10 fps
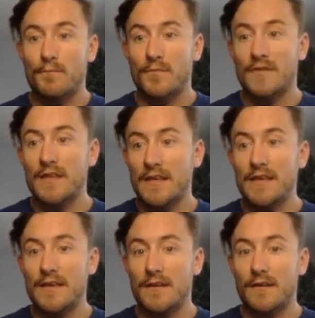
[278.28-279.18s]

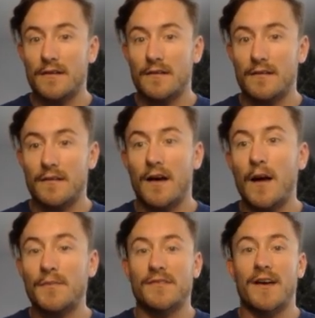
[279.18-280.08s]
the
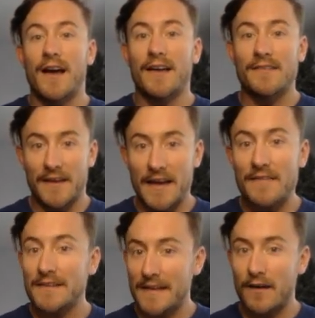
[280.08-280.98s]
upsides
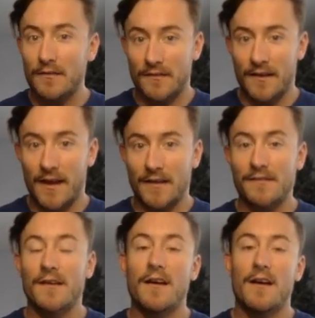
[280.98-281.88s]
and the
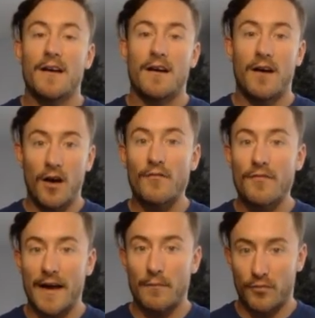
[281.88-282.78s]
downsides of
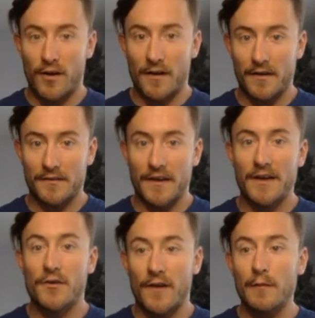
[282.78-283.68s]
that product,
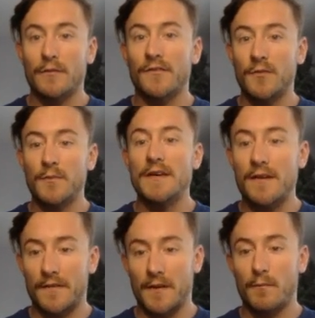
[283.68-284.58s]
and you're able to speak
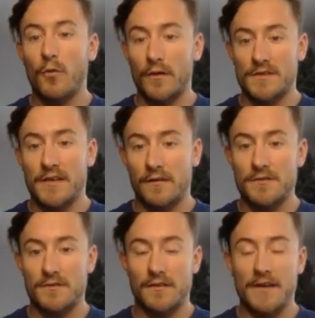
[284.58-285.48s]
on them more
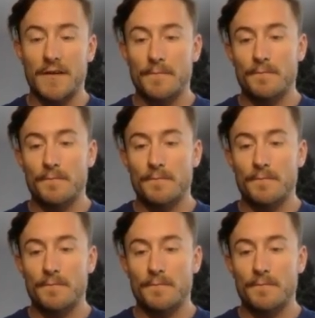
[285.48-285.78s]
intelligently.